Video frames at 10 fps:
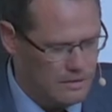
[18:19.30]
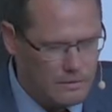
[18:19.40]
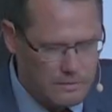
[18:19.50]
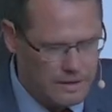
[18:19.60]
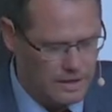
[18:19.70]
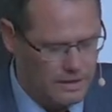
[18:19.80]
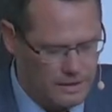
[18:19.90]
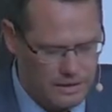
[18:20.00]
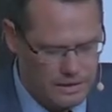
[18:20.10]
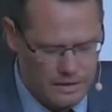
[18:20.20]
I don't
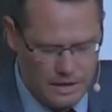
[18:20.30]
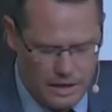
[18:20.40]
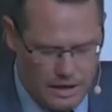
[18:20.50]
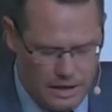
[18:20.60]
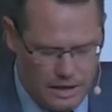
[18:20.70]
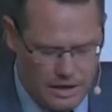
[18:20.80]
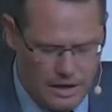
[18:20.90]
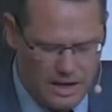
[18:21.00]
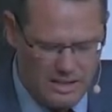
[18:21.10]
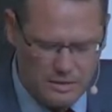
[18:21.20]
think
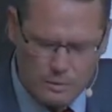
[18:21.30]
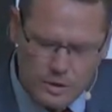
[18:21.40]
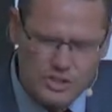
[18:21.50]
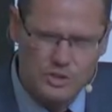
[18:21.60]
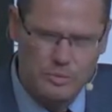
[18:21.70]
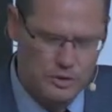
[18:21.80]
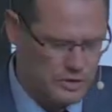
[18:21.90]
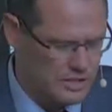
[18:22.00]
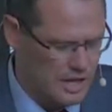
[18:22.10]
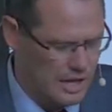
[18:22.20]
I need to worship
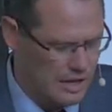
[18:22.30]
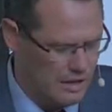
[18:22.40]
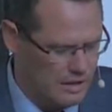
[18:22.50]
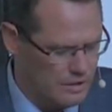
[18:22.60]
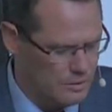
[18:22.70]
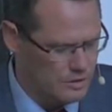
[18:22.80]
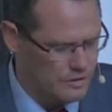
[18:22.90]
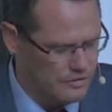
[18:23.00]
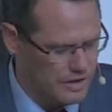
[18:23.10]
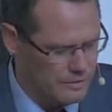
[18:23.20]
you today in
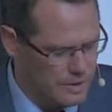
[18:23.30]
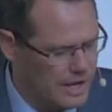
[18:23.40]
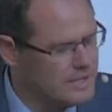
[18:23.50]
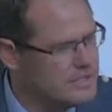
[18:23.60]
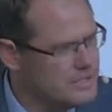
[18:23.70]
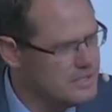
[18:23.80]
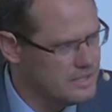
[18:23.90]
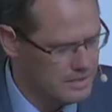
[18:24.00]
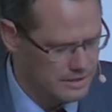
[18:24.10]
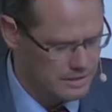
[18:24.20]
order to find rest.